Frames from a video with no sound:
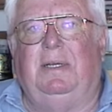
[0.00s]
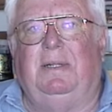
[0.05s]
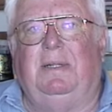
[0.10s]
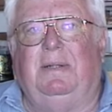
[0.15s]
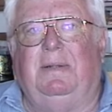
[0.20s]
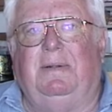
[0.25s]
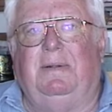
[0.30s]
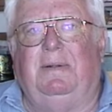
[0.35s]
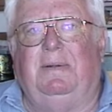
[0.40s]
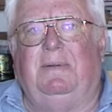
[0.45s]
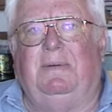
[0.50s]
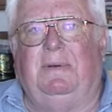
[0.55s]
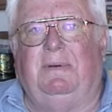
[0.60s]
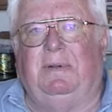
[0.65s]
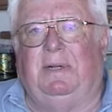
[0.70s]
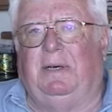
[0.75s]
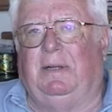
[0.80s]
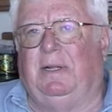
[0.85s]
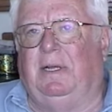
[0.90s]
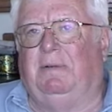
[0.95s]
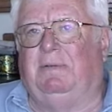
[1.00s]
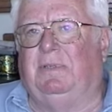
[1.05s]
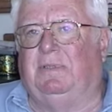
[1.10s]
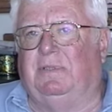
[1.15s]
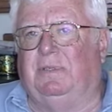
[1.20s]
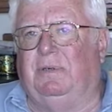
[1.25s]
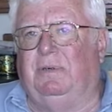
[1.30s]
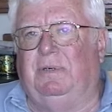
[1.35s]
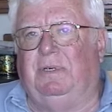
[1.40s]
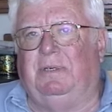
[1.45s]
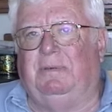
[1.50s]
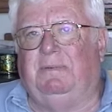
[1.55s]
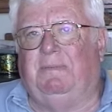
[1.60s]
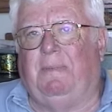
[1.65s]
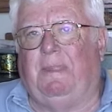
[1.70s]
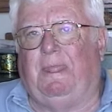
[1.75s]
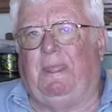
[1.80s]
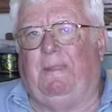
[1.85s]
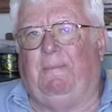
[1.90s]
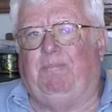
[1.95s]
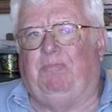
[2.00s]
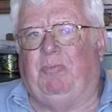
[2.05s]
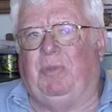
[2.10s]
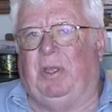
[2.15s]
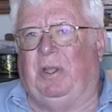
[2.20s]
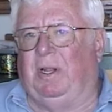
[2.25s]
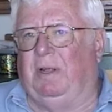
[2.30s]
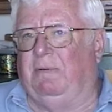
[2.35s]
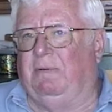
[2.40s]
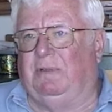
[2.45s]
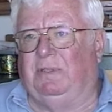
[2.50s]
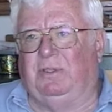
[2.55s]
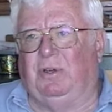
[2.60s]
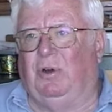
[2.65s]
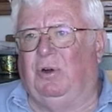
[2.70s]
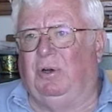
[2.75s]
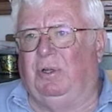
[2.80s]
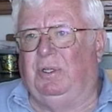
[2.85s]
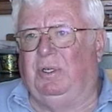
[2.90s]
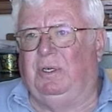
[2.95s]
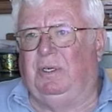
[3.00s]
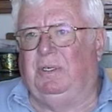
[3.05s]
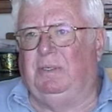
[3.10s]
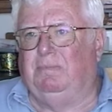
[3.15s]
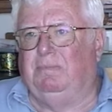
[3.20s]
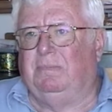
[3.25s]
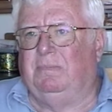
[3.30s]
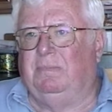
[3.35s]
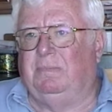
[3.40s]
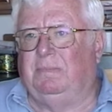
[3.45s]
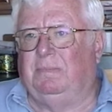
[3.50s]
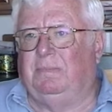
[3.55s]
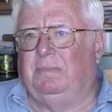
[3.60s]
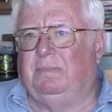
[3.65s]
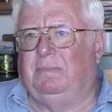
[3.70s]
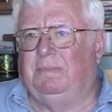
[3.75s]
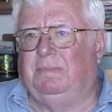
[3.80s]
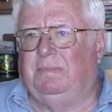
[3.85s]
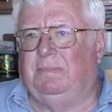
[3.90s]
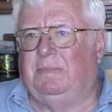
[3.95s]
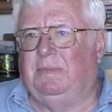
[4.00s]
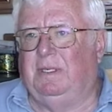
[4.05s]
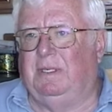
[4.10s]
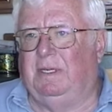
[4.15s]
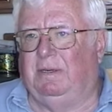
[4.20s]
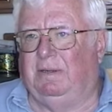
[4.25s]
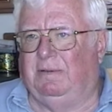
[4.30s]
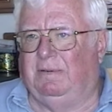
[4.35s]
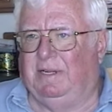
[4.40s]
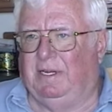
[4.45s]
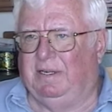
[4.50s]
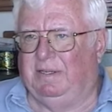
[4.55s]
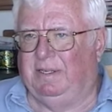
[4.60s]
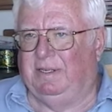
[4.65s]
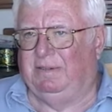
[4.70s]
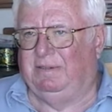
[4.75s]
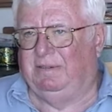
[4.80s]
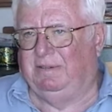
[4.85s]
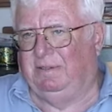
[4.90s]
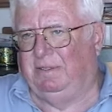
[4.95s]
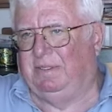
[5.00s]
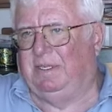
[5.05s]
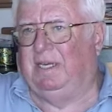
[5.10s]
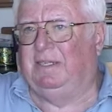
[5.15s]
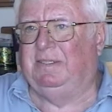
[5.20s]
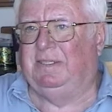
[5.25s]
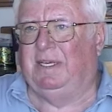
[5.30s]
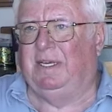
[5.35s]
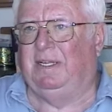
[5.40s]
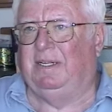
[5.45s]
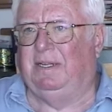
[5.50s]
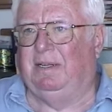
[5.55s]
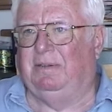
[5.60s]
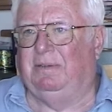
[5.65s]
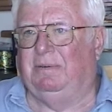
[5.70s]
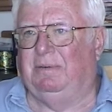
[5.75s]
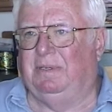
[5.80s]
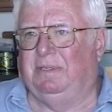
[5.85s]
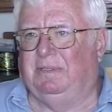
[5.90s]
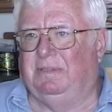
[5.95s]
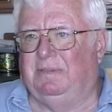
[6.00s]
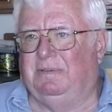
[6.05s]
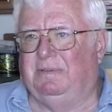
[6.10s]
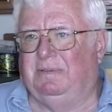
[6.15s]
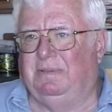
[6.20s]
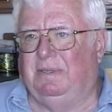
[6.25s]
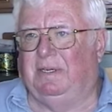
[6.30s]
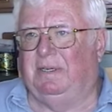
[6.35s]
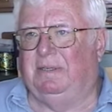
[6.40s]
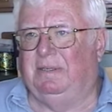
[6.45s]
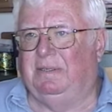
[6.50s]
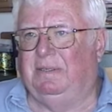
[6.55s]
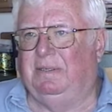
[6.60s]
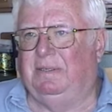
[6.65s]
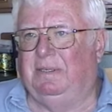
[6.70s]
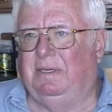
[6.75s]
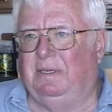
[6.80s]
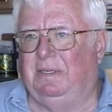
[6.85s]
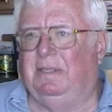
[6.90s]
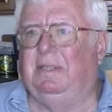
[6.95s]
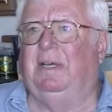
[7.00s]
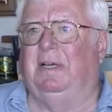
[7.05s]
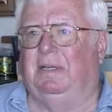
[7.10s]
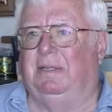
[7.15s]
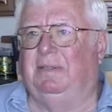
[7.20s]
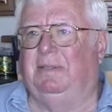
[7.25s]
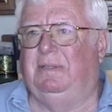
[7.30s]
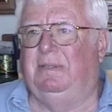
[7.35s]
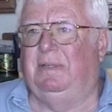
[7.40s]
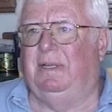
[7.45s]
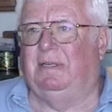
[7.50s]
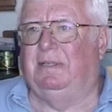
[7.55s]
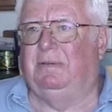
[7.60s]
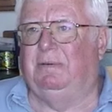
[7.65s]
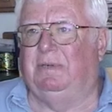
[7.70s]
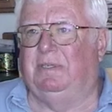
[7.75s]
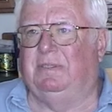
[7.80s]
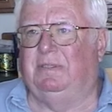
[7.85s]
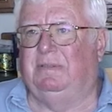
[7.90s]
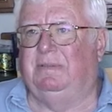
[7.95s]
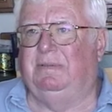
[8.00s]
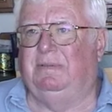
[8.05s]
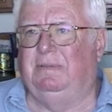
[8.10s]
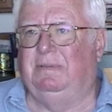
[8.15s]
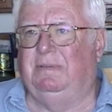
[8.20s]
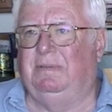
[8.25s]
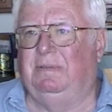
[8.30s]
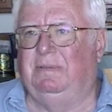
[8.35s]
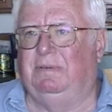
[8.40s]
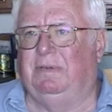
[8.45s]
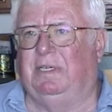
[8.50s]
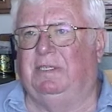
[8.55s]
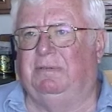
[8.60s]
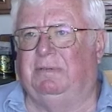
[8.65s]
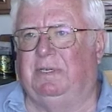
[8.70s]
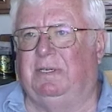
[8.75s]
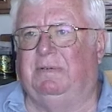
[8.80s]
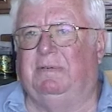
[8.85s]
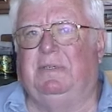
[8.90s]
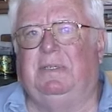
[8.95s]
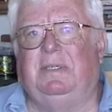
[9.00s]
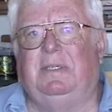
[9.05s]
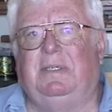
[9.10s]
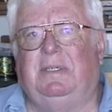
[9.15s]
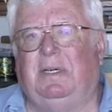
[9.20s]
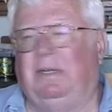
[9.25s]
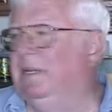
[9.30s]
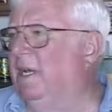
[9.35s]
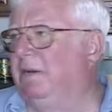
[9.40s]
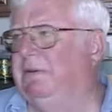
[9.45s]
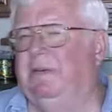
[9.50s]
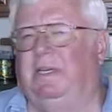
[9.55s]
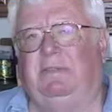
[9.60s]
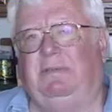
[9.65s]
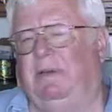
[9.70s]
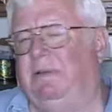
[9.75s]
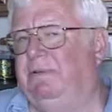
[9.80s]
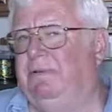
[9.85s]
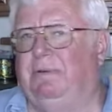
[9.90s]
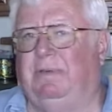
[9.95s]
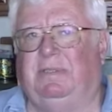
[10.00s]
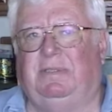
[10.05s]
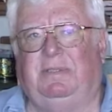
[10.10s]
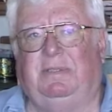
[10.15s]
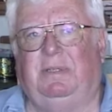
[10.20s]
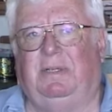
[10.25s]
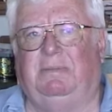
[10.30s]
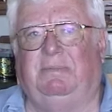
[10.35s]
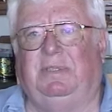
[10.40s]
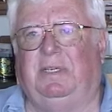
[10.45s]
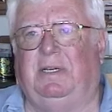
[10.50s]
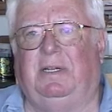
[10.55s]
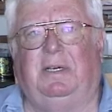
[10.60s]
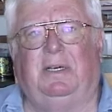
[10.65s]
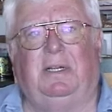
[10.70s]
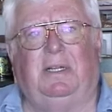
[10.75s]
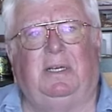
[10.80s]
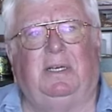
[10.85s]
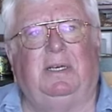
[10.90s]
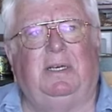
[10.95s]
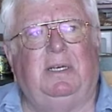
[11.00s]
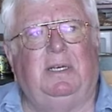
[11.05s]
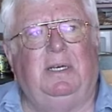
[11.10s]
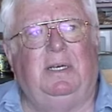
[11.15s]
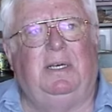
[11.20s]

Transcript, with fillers: And we went out after school, and we're, it was we're, cold. We're out in the out oh, you of the just ice skating out towards harbor. Like, uh, yeah, like towards Gray's Reef. Or not Gray's Reef, towards um, Skilligalee.